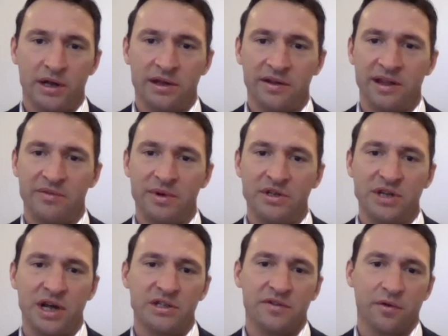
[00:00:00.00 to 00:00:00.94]
They've been
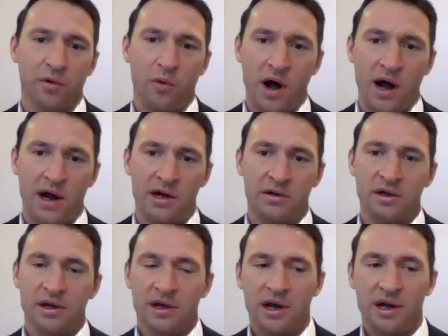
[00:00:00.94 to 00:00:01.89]
changing for a
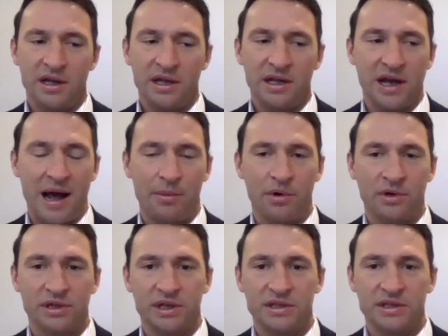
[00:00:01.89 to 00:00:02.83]
while.
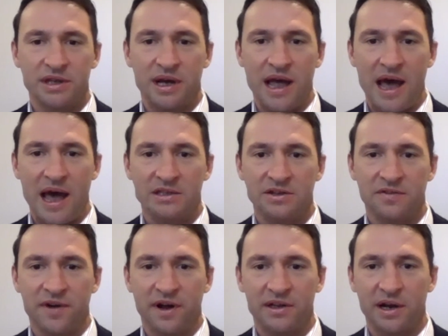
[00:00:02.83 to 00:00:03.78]
E-commerce has had its
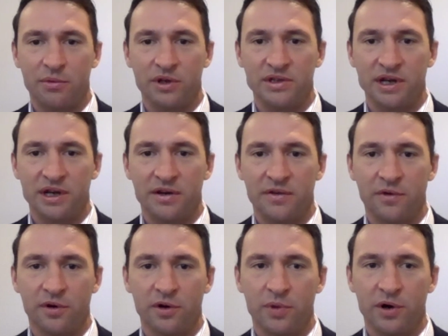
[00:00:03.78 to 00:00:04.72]
effect on retail
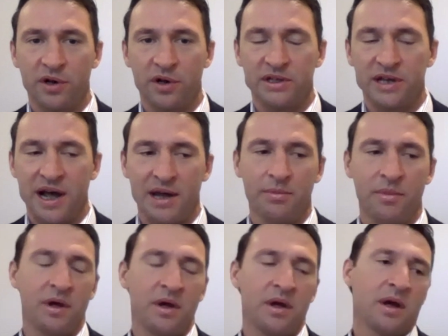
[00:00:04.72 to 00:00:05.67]
for a good period of time.
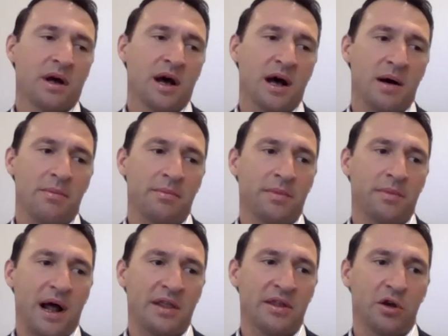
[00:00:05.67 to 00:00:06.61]

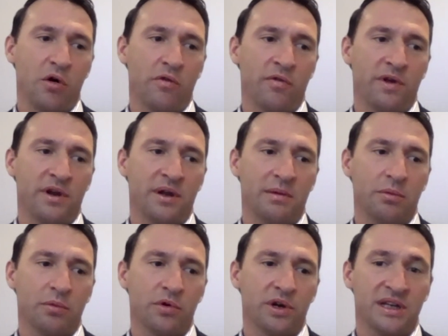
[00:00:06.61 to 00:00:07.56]
I think COVID
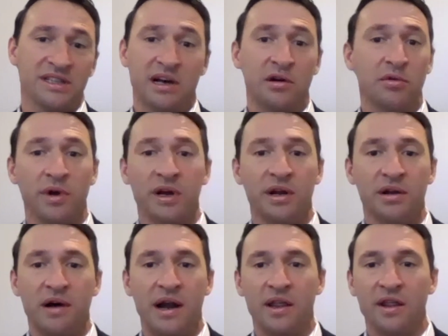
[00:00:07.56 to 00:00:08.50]
really accelerated a
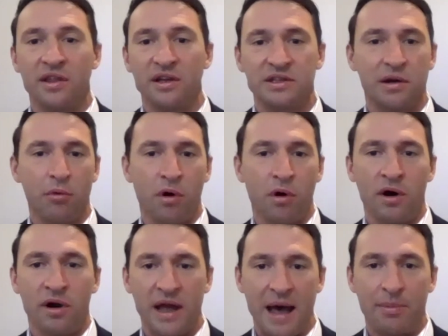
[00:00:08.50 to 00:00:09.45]
lot of the things that were
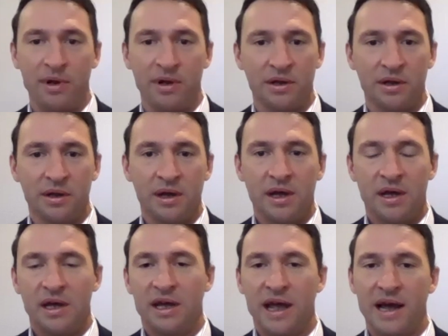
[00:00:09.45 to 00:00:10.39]
already happening.
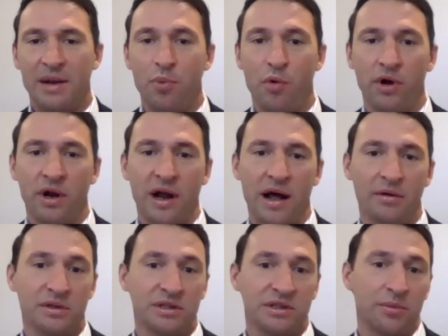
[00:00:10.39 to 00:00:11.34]
It kind of pointed
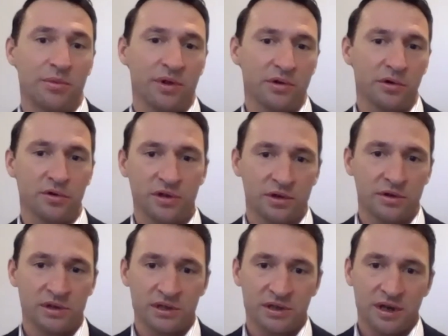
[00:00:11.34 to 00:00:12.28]
out some of the
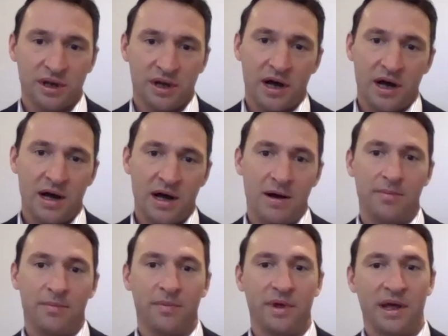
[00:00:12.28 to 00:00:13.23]
losers
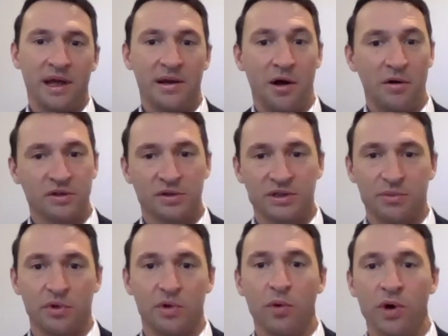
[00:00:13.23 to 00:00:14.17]
and also
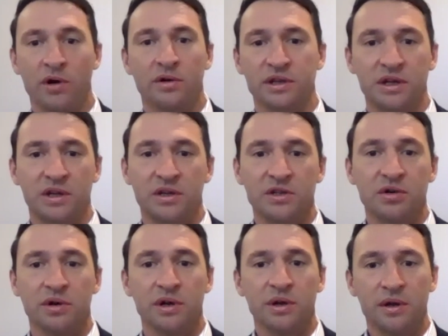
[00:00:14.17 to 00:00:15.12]
some of the winners in the
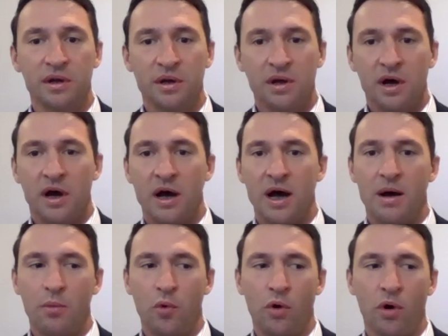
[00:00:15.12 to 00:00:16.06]
industry,
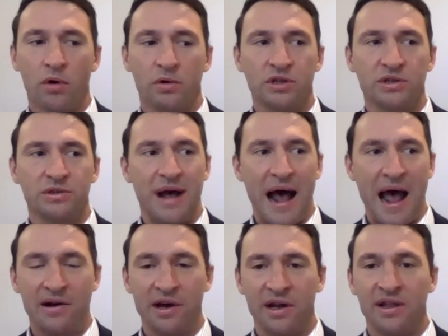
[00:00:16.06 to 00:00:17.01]
or just
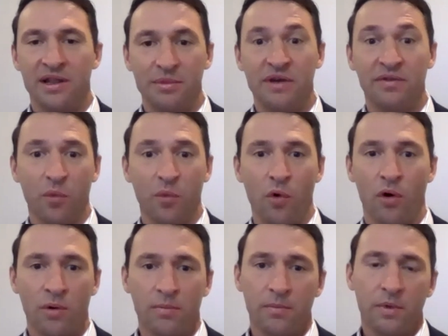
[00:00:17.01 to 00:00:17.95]
highlighted them even
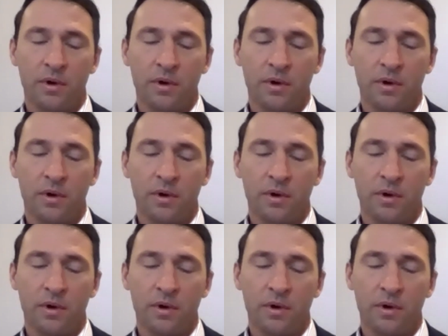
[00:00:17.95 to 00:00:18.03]
more.